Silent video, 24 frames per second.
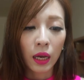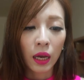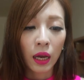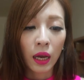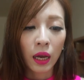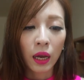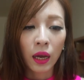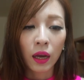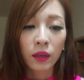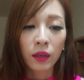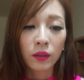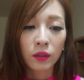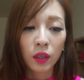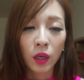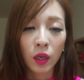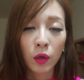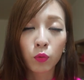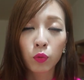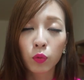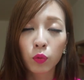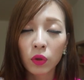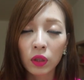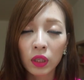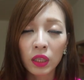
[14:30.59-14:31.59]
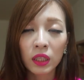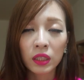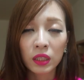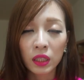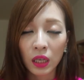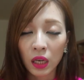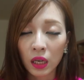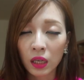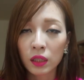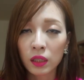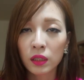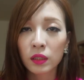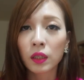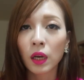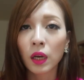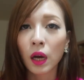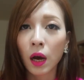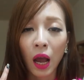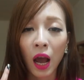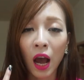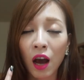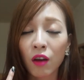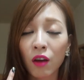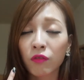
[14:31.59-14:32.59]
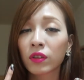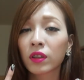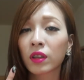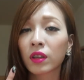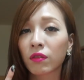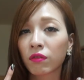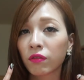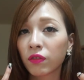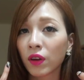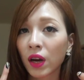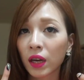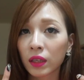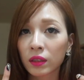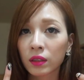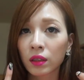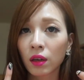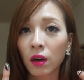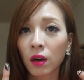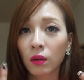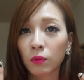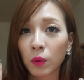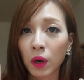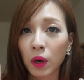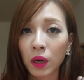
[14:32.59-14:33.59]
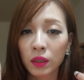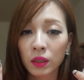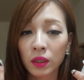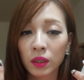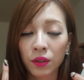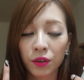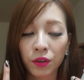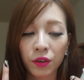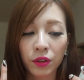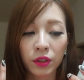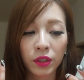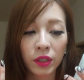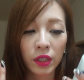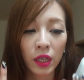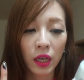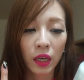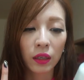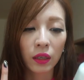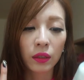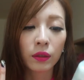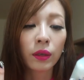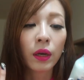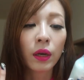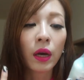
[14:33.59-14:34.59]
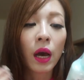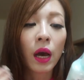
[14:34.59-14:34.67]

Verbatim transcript: and it really does have an effect on whitening your skin.